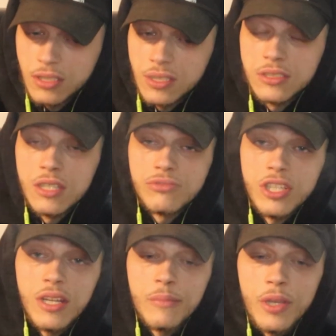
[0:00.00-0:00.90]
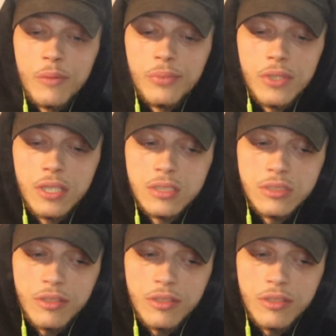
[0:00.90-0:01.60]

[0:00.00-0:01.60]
That's a tough setup and punch.